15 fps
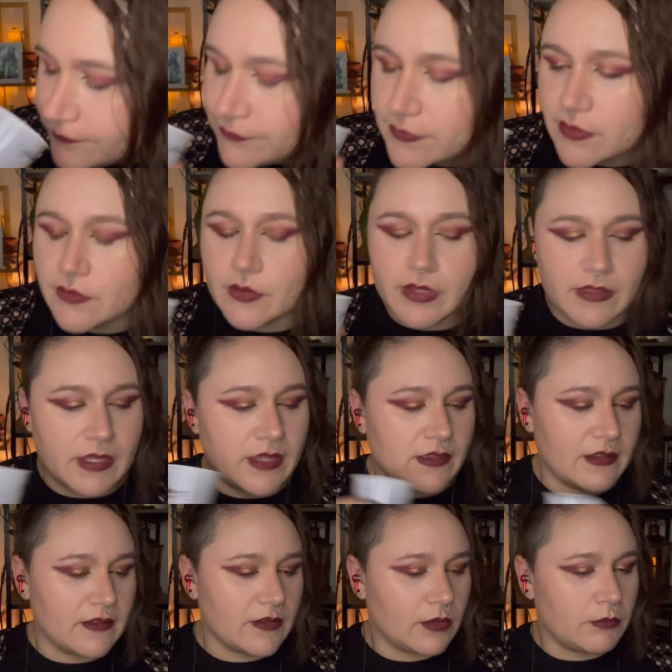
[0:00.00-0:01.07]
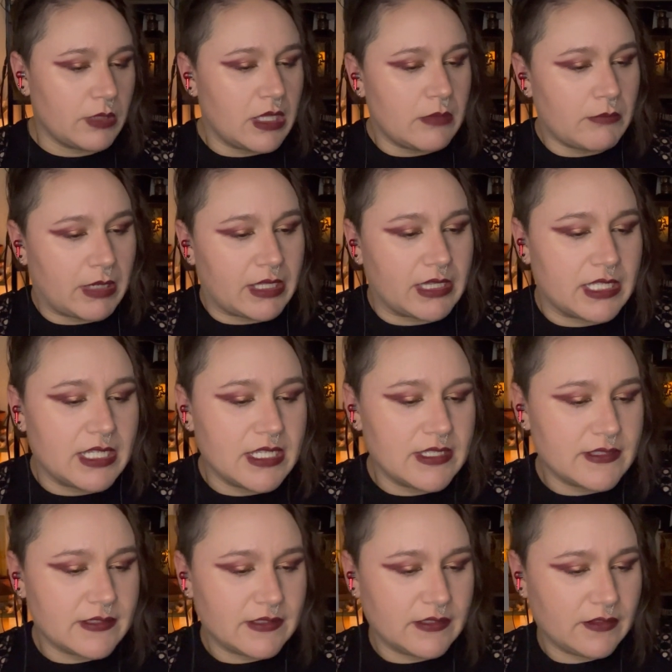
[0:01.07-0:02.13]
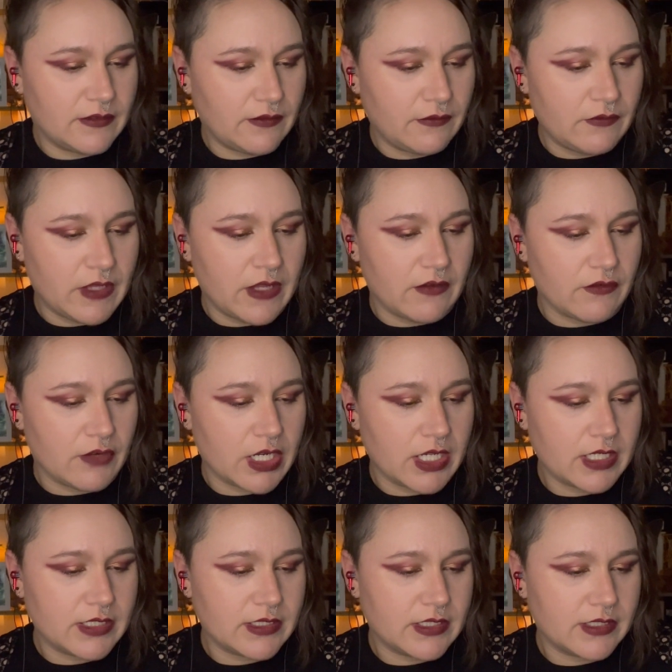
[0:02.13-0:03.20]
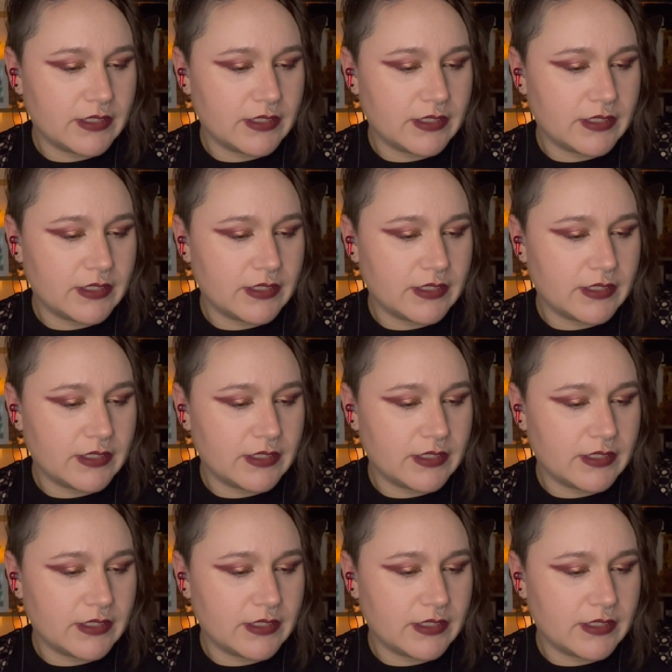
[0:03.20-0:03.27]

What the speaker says: So I think this will be my least favorite.